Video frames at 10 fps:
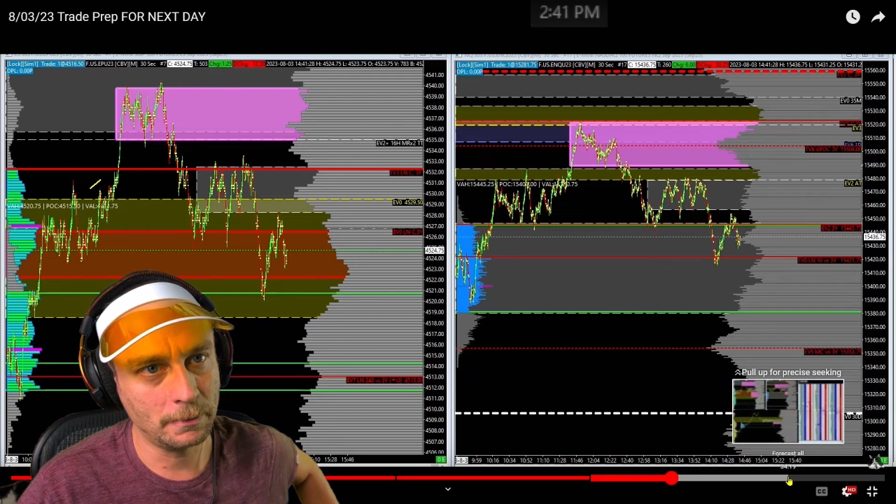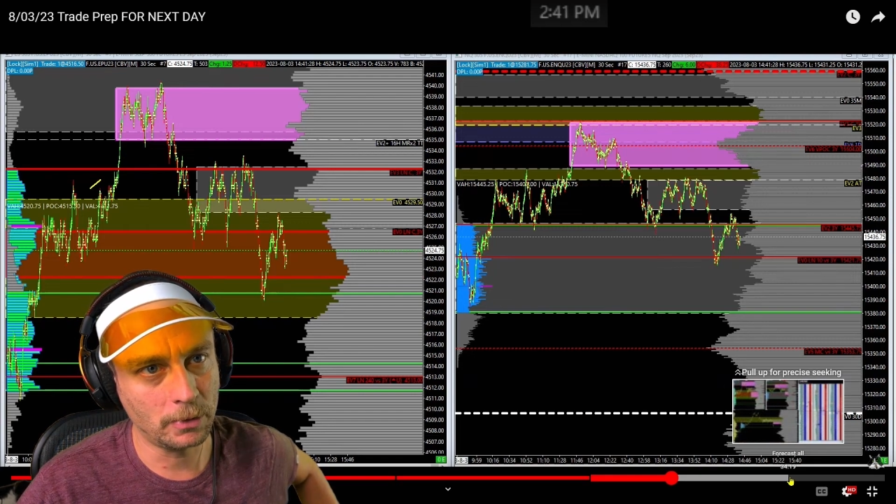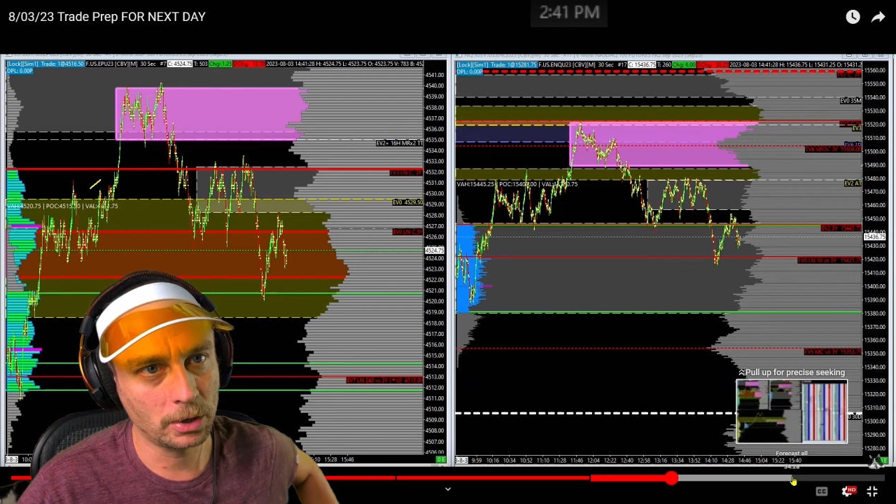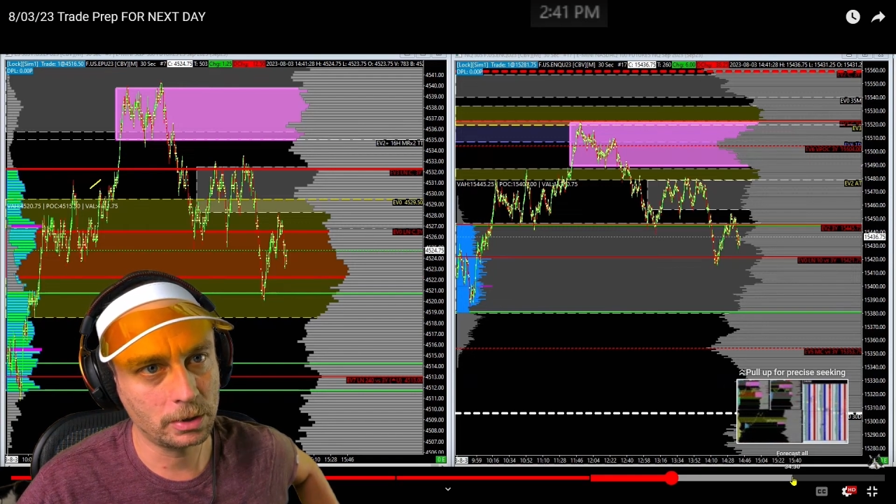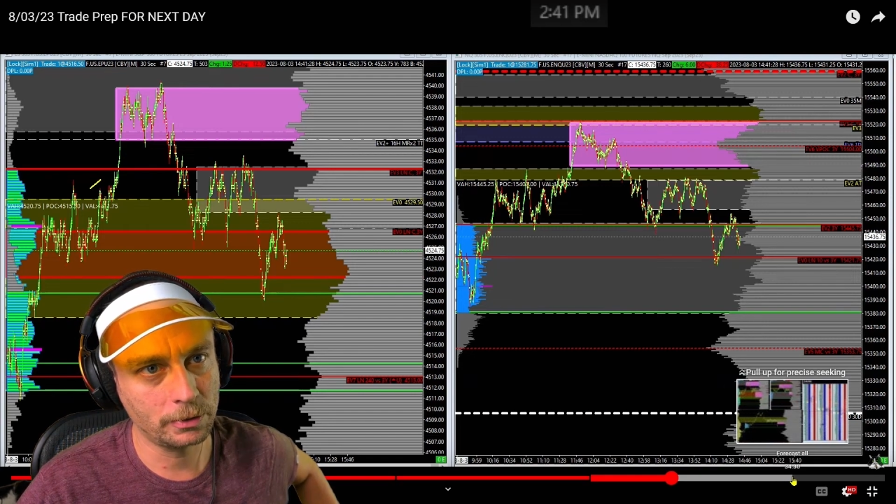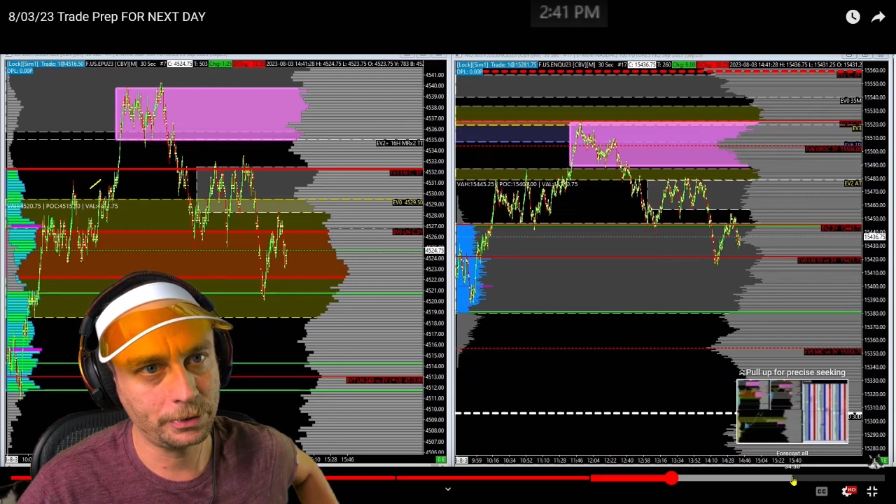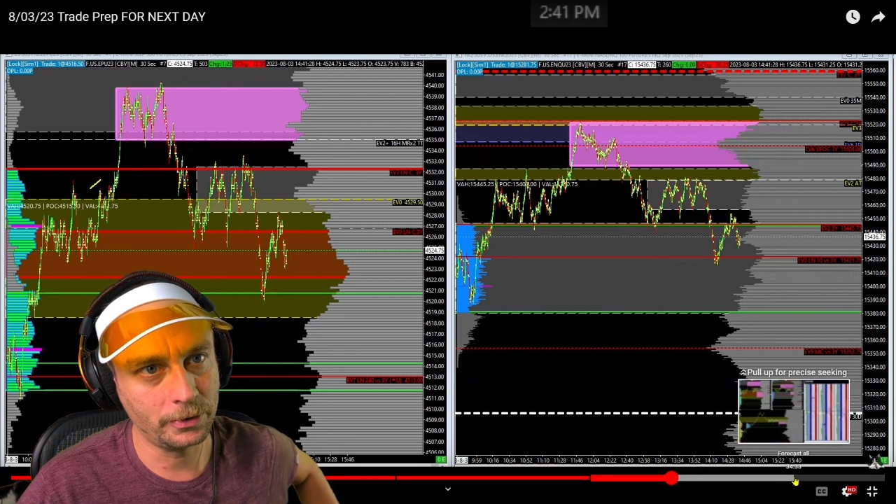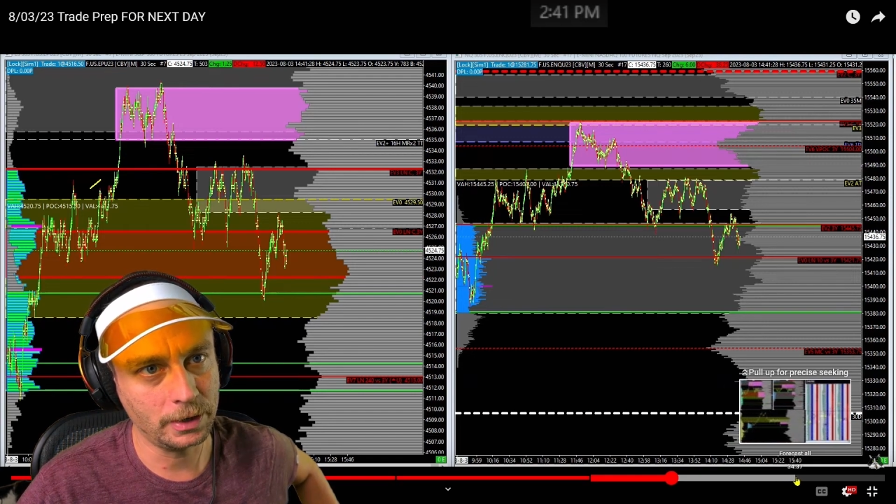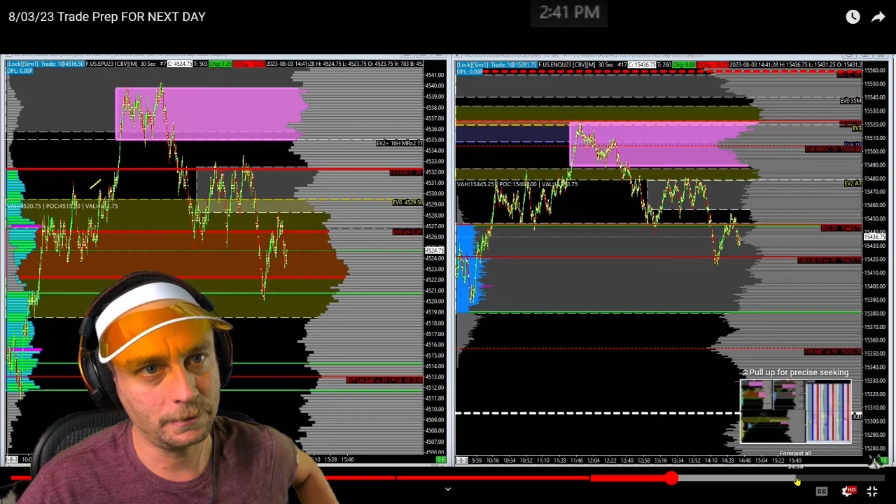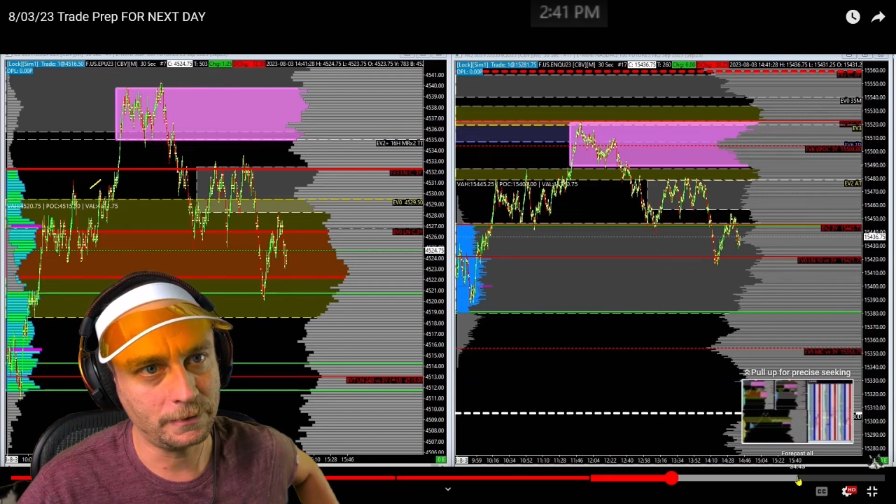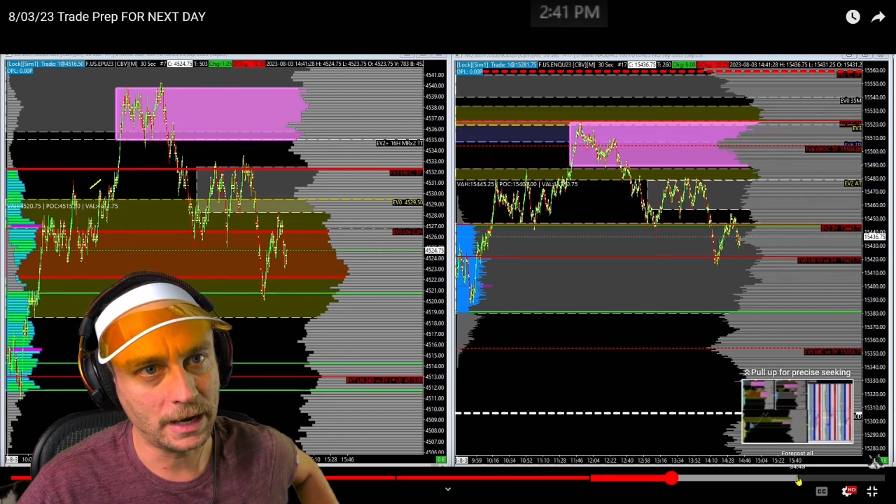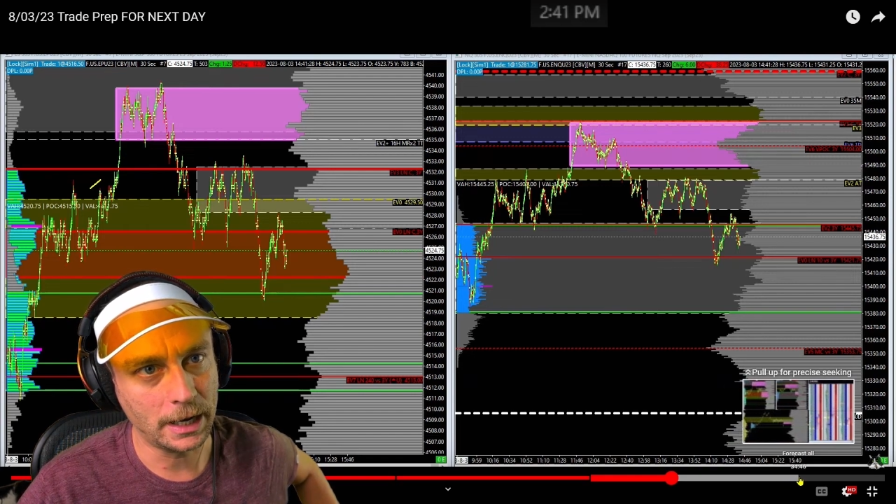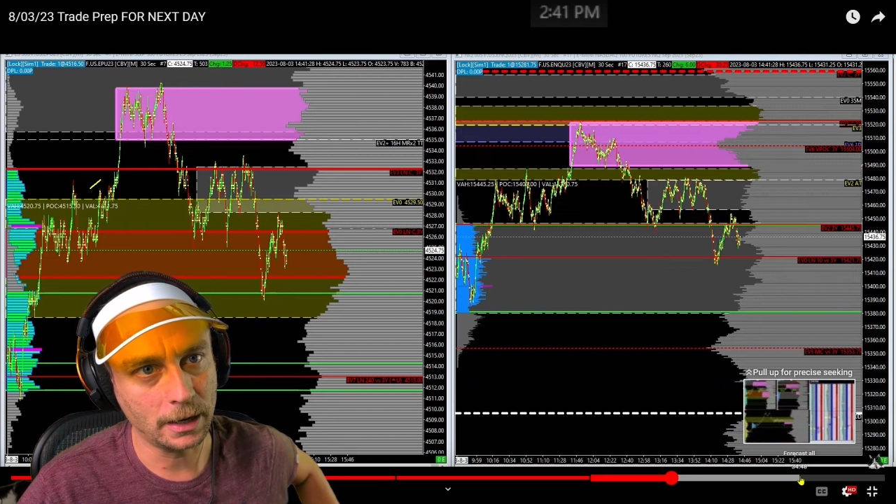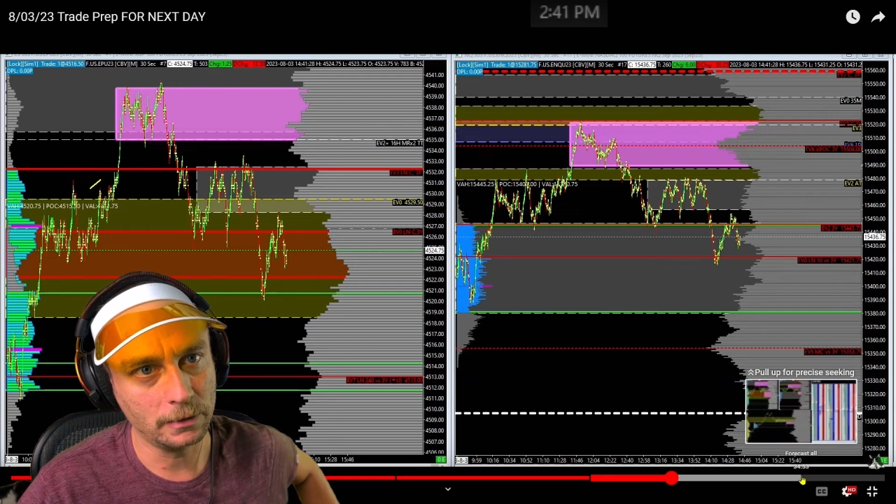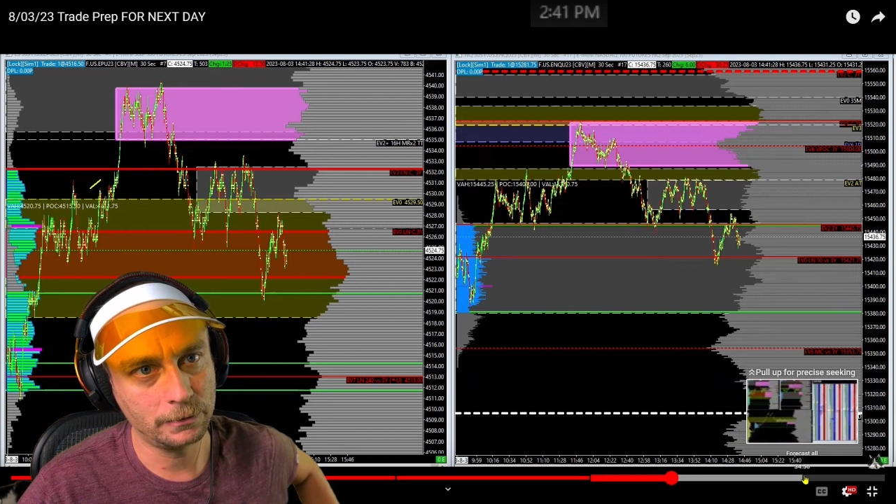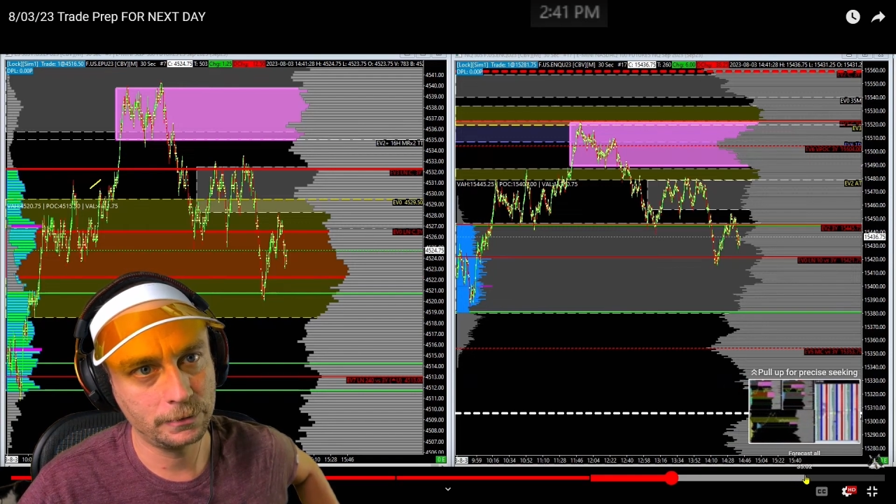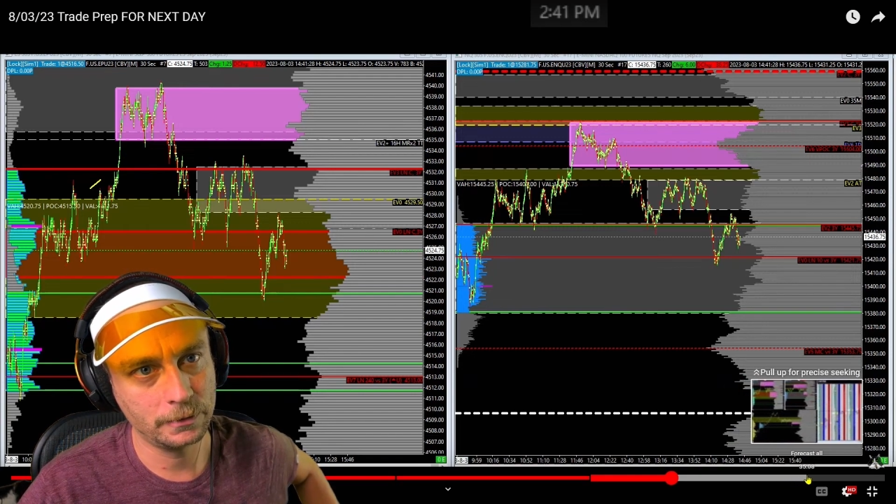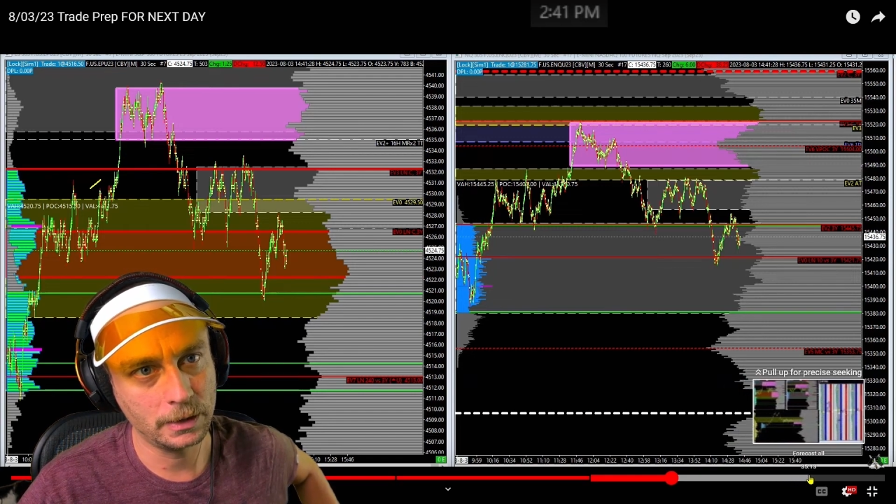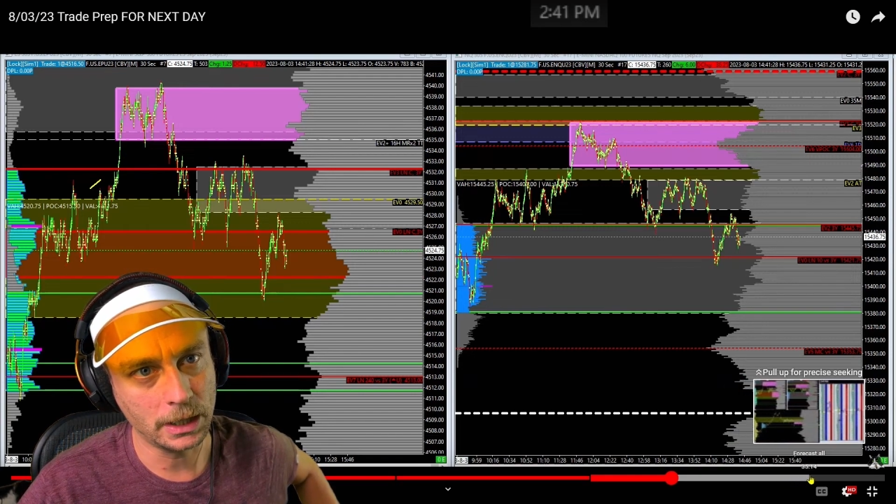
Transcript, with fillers: marker 35